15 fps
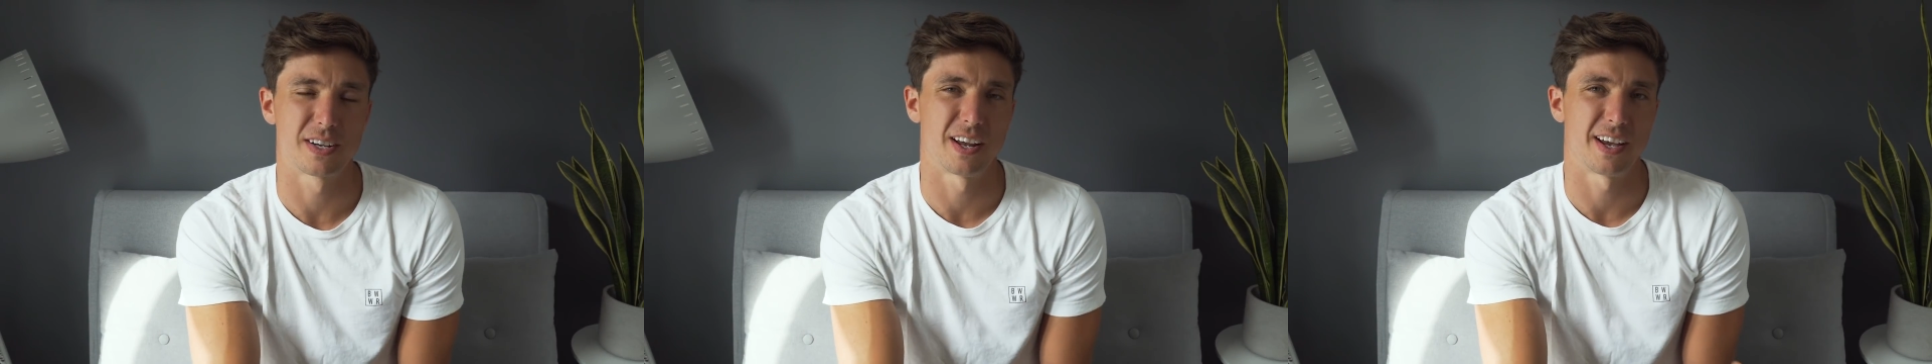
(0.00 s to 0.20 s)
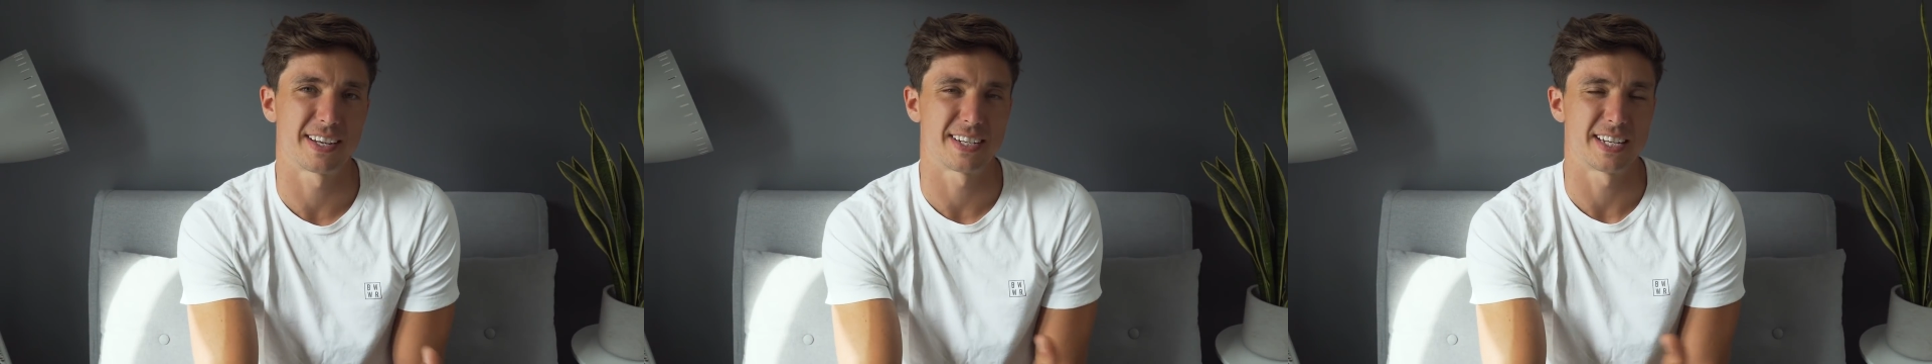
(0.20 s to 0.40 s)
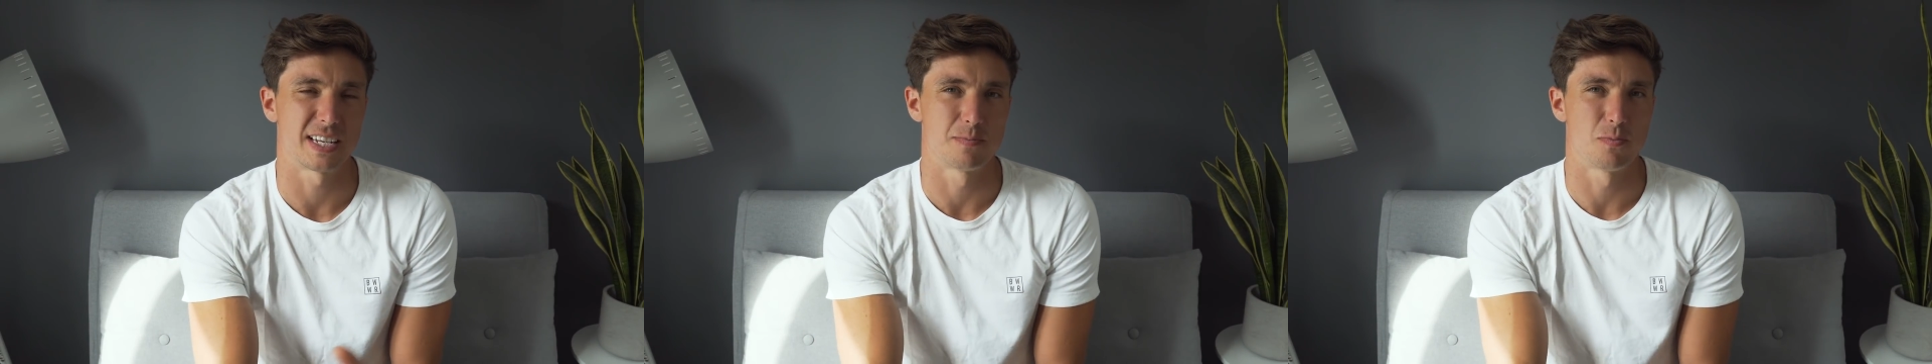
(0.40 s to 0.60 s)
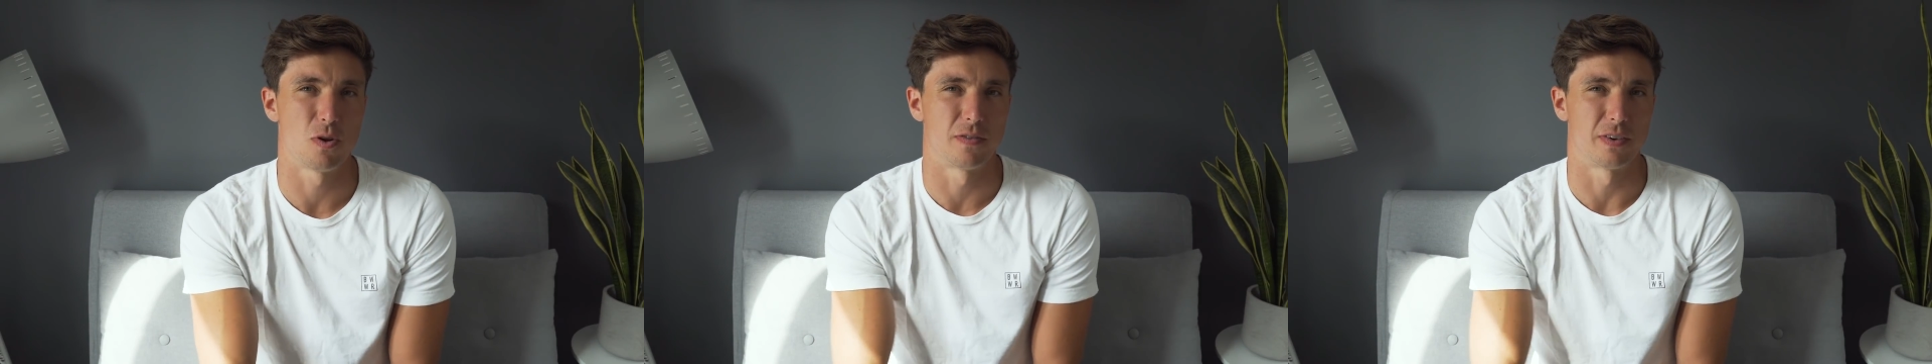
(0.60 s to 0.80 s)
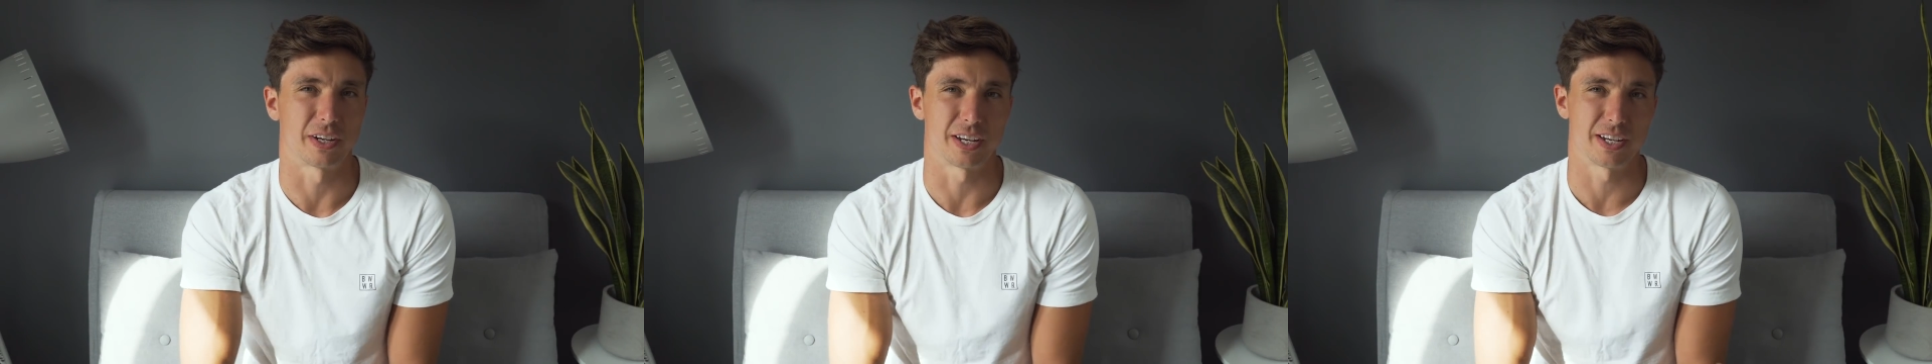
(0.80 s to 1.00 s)
nicely as
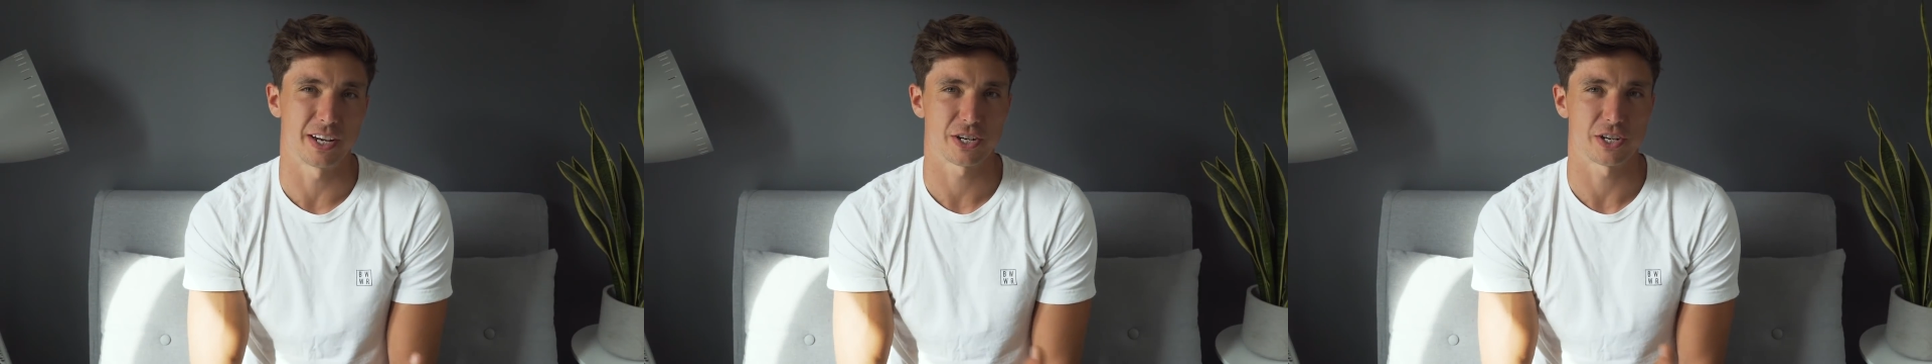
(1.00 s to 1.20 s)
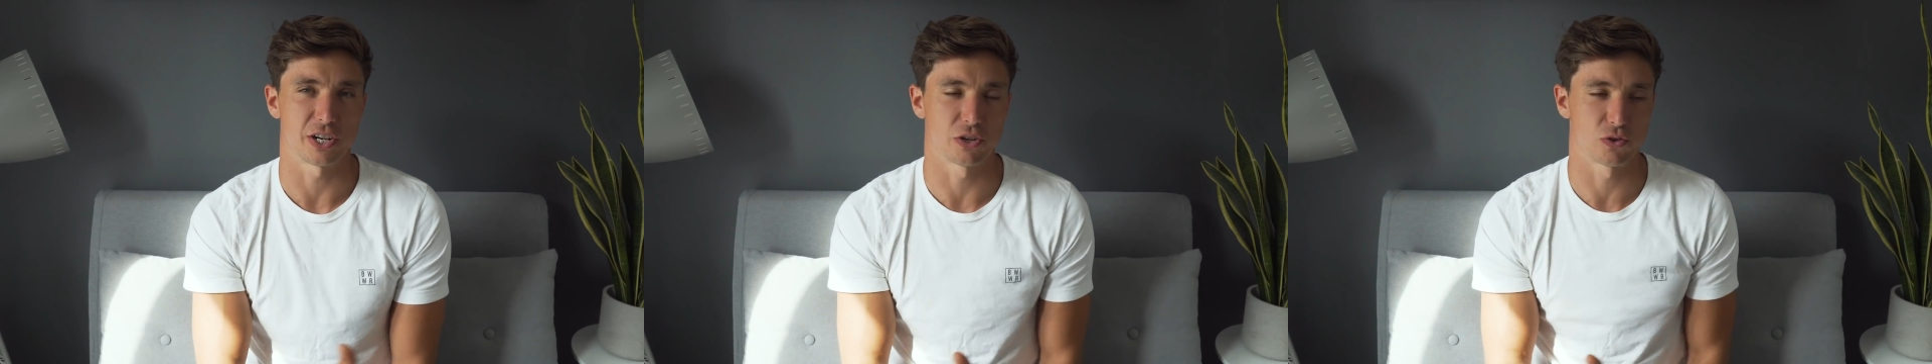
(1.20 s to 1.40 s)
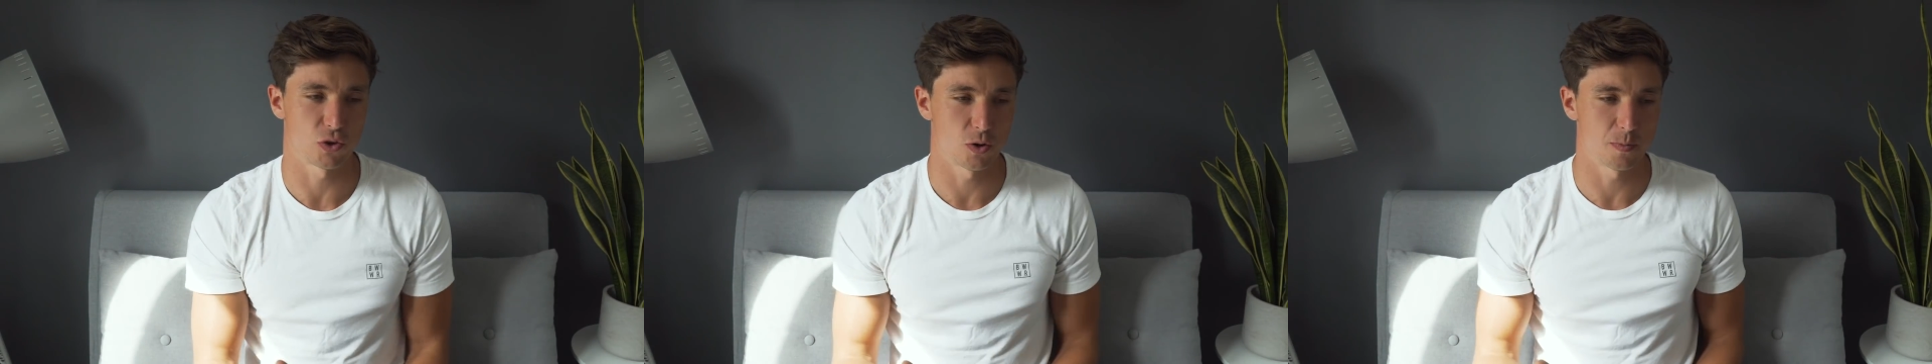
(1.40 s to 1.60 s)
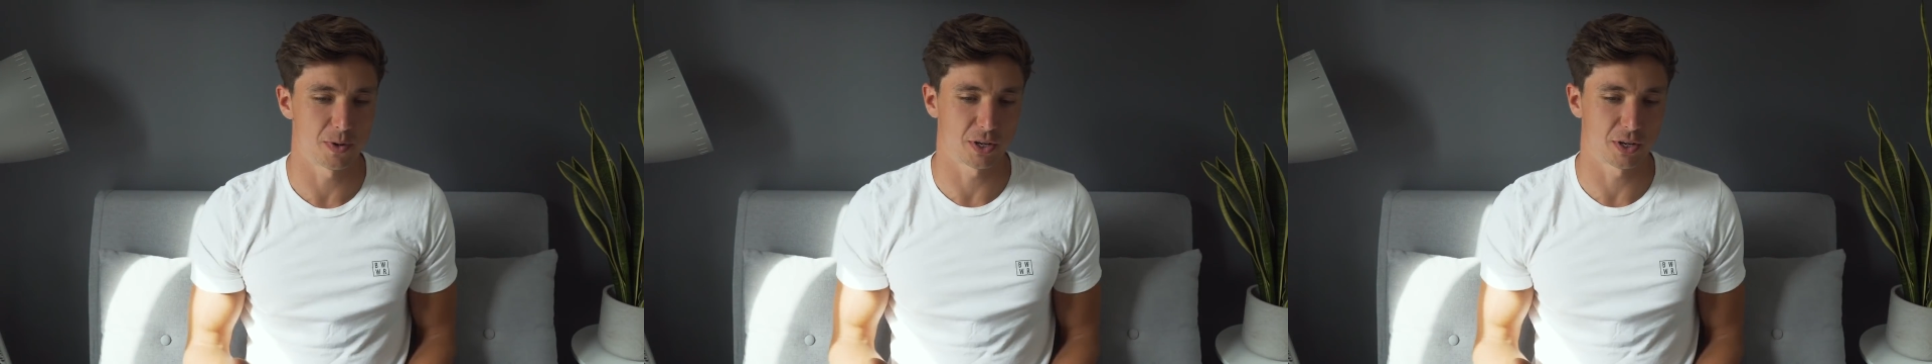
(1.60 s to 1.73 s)
more of a conditioning drill